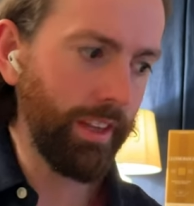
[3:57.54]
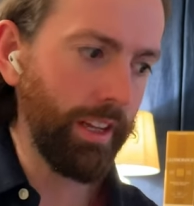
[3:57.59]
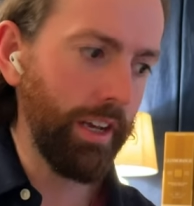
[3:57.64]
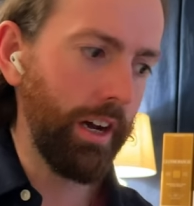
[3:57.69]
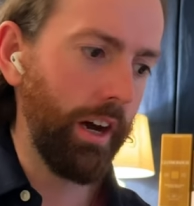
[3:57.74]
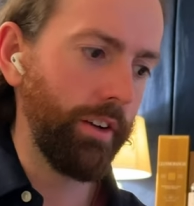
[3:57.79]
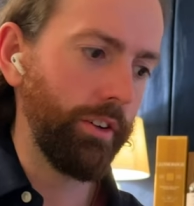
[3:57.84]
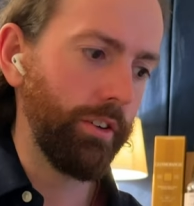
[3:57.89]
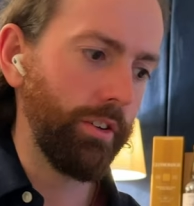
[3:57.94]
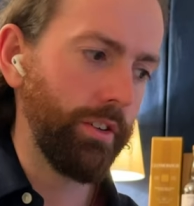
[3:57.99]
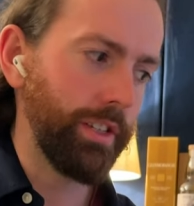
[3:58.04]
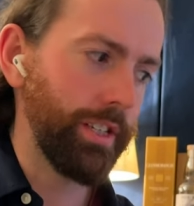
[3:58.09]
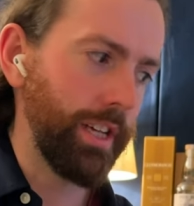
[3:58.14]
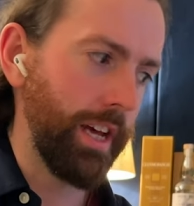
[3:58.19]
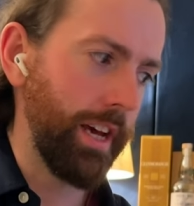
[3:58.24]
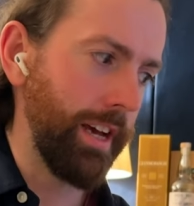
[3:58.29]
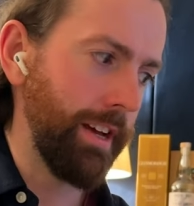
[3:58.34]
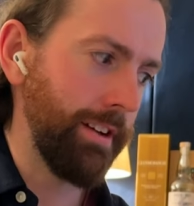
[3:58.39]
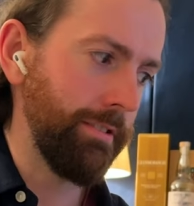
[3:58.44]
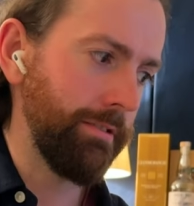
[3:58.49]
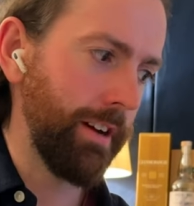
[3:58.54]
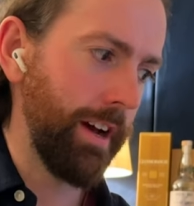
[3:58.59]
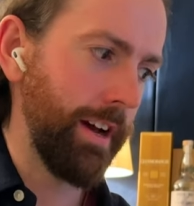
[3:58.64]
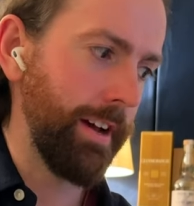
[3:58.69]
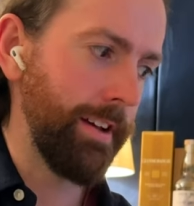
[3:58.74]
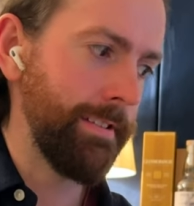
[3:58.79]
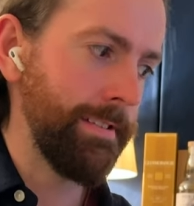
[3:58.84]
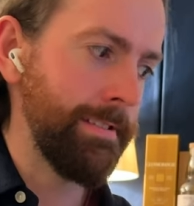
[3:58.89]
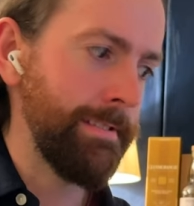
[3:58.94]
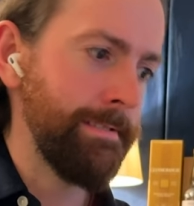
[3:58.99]
I'd always say,
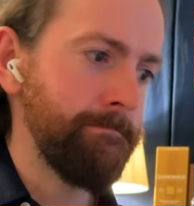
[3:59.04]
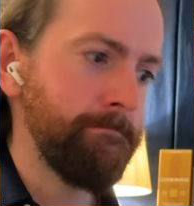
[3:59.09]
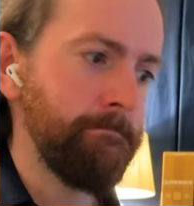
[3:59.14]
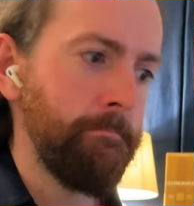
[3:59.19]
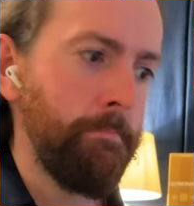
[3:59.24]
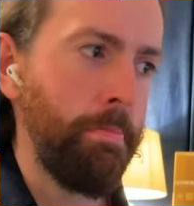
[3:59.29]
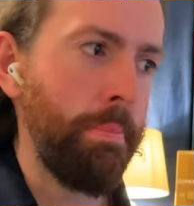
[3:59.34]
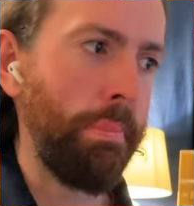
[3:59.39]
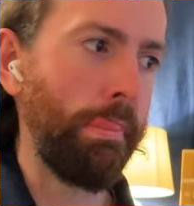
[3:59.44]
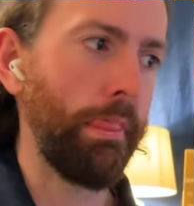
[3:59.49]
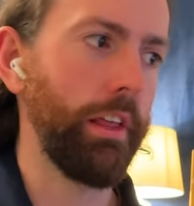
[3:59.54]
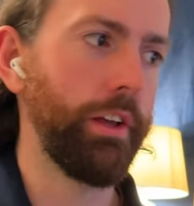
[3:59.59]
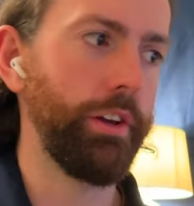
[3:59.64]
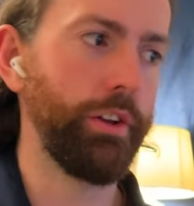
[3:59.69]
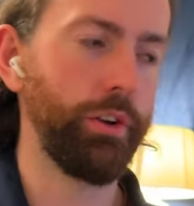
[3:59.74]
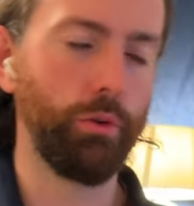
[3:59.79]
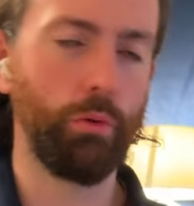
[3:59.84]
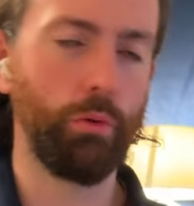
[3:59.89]
okay, you know,